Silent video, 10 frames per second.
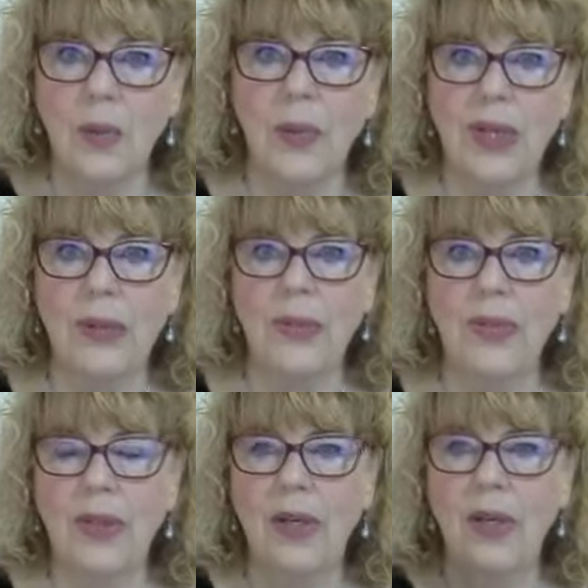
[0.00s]

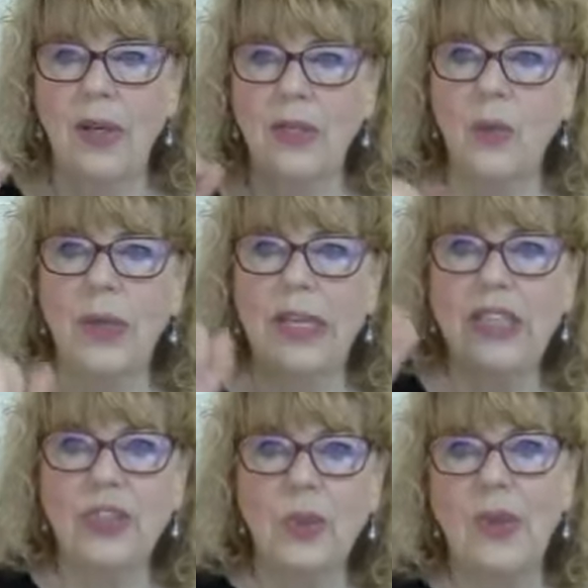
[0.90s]
with
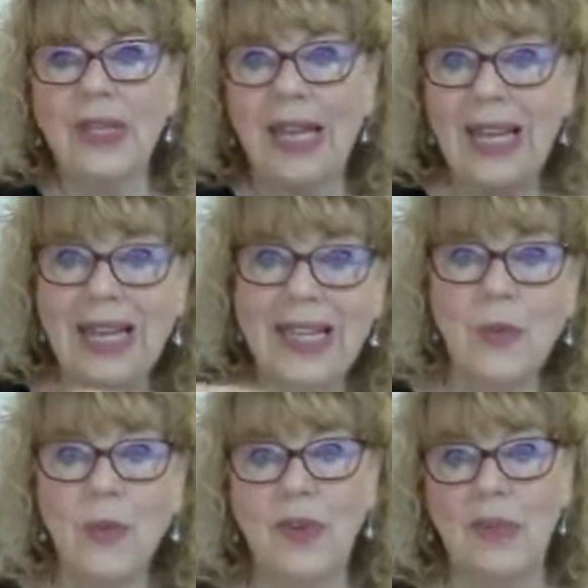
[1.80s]
wanting to
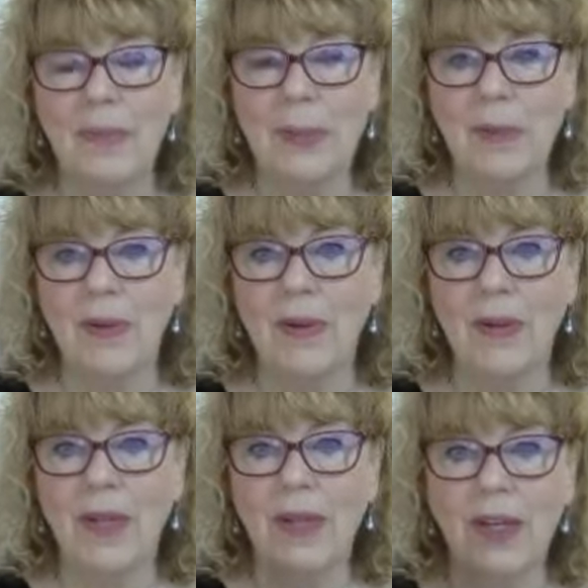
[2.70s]
align with people
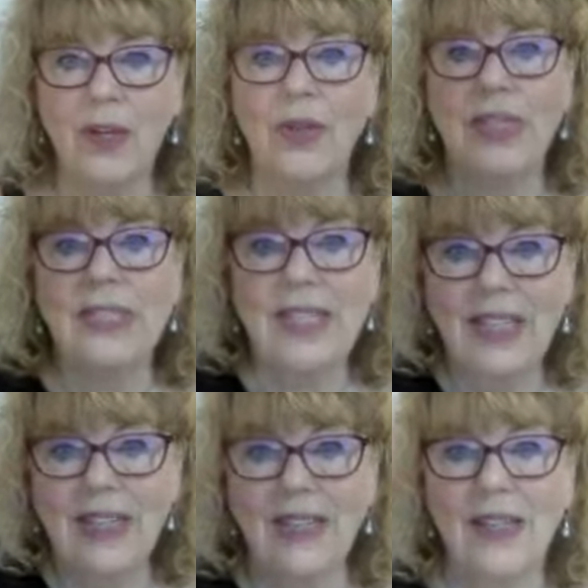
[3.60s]
that are going
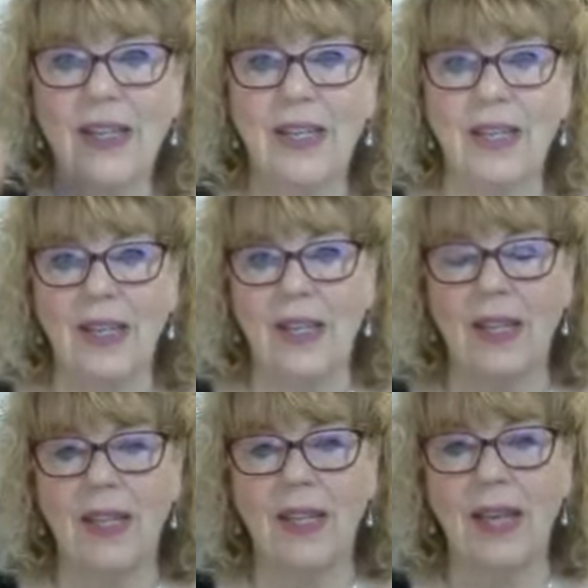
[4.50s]
to
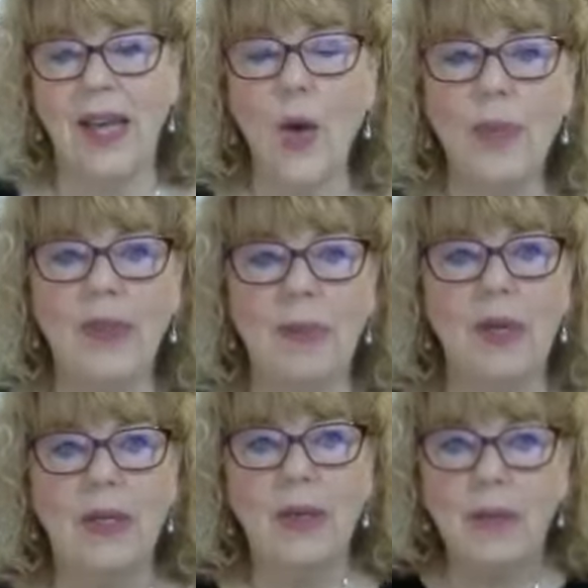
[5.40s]
help
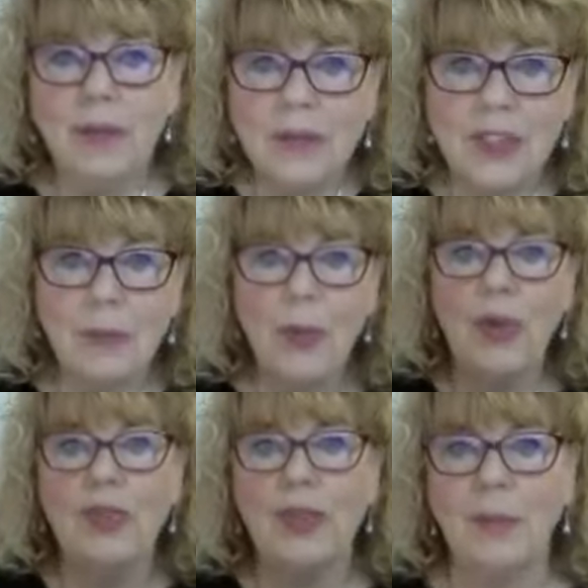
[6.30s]
them,
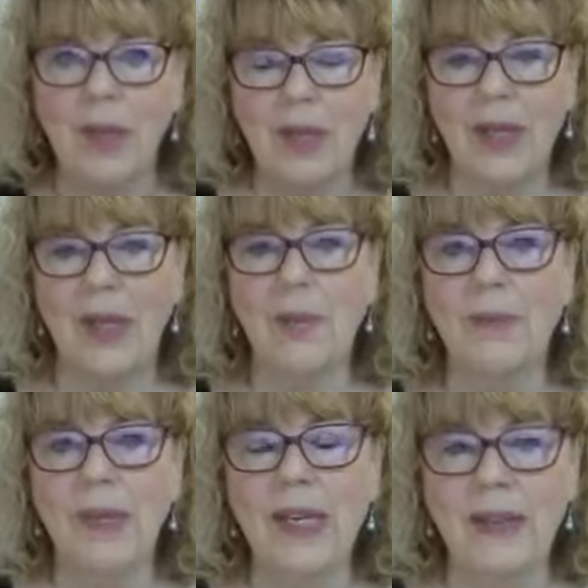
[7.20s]
support them,
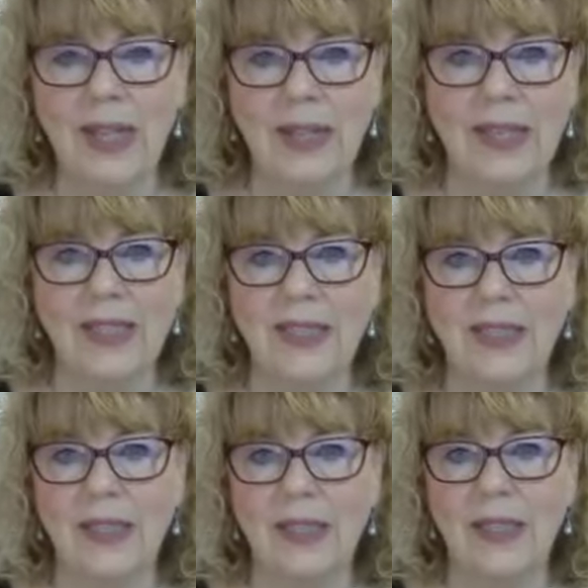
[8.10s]
be in that
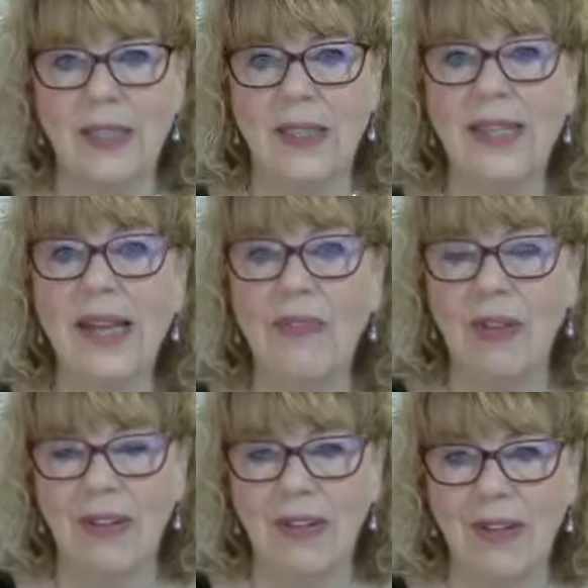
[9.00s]
next
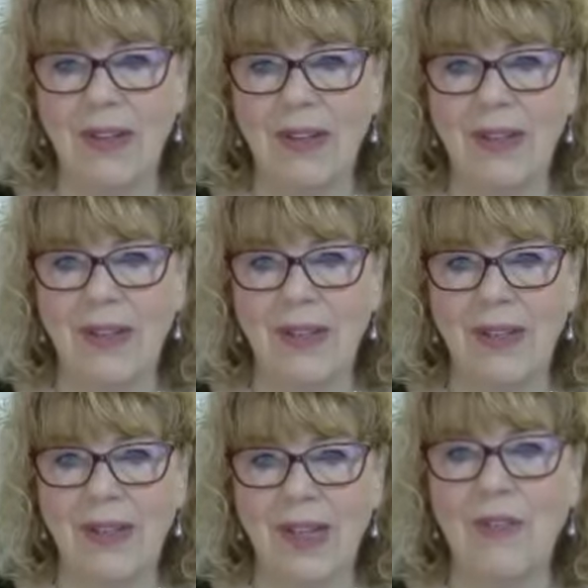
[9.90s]
level,
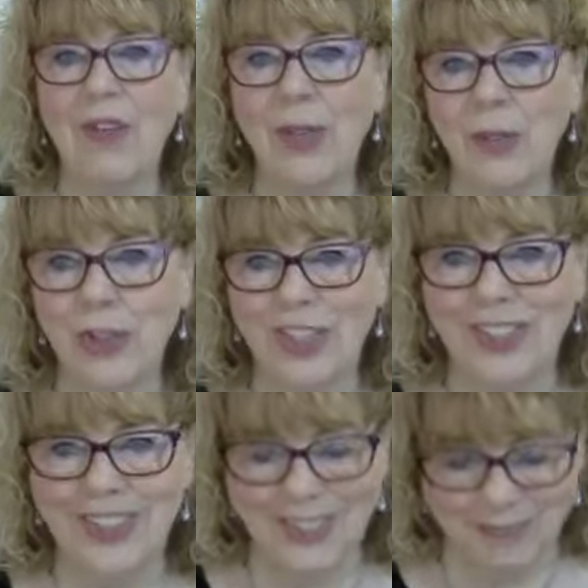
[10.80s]
evolution.